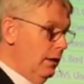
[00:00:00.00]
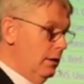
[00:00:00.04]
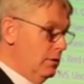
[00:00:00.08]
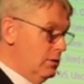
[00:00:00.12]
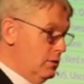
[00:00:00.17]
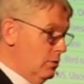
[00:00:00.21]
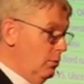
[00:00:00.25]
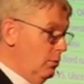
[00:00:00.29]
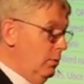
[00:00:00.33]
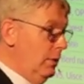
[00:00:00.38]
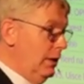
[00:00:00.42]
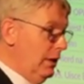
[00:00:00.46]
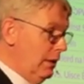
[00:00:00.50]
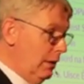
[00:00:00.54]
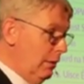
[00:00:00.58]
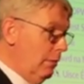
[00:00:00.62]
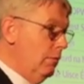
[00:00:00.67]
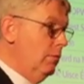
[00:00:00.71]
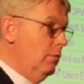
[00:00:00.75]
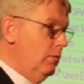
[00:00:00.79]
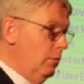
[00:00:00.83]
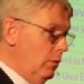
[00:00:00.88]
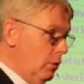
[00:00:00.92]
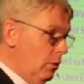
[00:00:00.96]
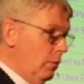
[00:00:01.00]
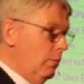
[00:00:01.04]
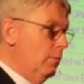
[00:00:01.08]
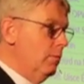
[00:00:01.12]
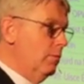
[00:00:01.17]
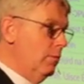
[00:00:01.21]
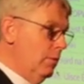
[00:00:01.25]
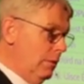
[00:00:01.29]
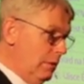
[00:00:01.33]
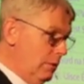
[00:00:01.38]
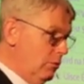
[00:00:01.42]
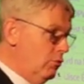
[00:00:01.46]
so we can
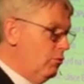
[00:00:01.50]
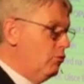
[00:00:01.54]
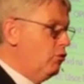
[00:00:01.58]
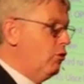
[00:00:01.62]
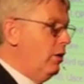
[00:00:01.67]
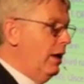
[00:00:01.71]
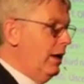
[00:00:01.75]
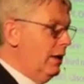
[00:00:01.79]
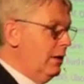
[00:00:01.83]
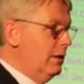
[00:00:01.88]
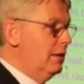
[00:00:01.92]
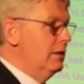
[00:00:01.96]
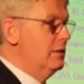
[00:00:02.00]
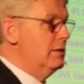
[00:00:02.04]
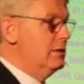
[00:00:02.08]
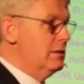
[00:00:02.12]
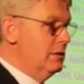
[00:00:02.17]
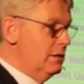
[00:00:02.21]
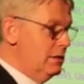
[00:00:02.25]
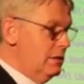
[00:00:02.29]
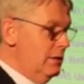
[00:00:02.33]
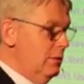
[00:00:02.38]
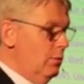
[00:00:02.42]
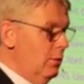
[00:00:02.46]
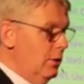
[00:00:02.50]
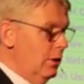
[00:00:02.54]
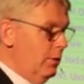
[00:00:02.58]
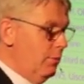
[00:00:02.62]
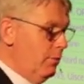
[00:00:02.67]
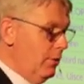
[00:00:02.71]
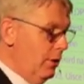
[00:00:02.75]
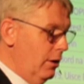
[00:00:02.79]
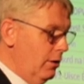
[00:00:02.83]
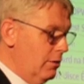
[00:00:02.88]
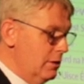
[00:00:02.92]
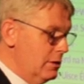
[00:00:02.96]
track this, see where the
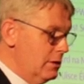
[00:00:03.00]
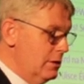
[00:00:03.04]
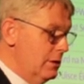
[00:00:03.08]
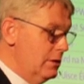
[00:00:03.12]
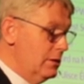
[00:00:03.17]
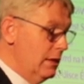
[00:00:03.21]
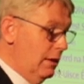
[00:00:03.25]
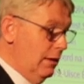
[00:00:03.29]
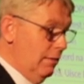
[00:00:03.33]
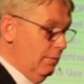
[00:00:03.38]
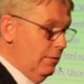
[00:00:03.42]
progress is.